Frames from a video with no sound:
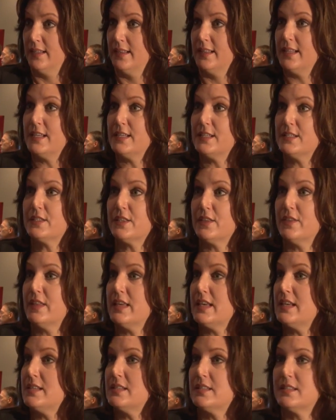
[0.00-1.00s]

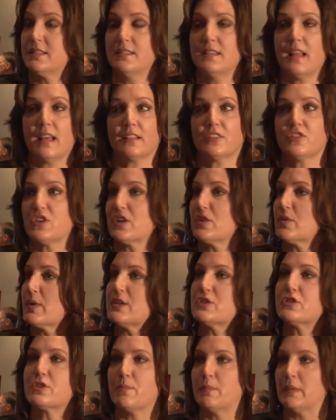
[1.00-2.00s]
These next
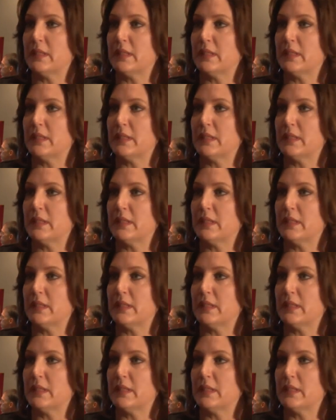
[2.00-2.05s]
generation